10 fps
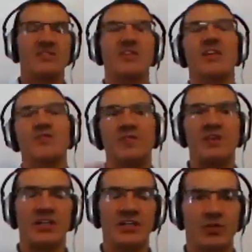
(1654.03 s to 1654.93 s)
to get a
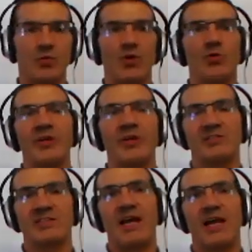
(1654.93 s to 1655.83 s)
feeling of the wellbeing of
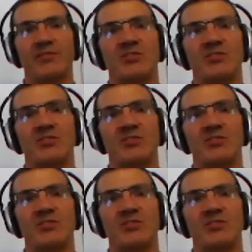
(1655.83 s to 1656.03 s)
staff.